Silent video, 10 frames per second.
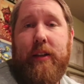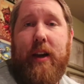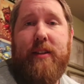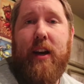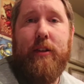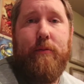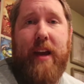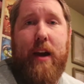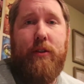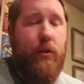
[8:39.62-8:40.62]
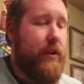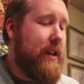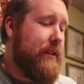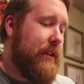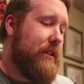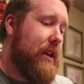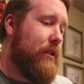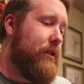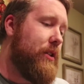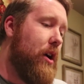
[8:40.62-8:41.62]
I talked him down to a decent
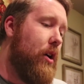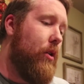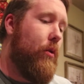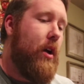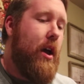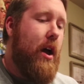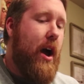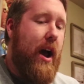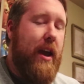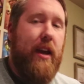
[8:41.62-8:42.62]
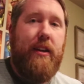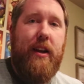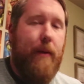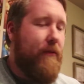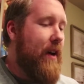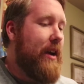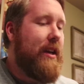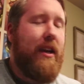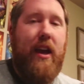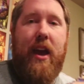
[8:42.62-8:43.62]
deal, so I ended up
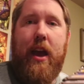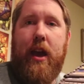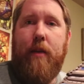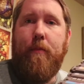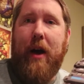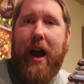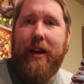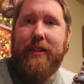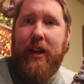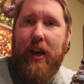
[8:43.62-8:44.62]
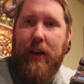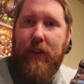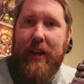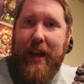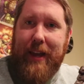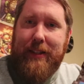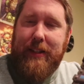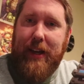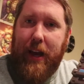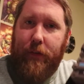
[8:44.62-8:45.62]
finding a box of NES
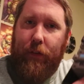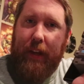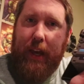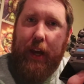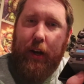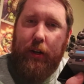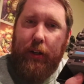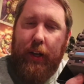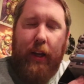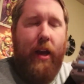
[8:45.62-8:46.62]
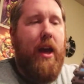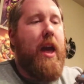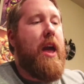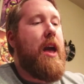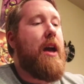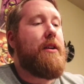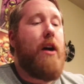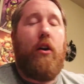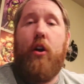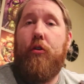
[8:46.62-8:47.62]
stuff here, and
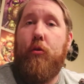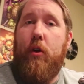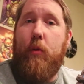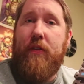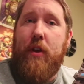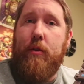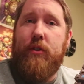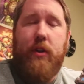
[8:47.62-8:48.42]
I'll go through it with you.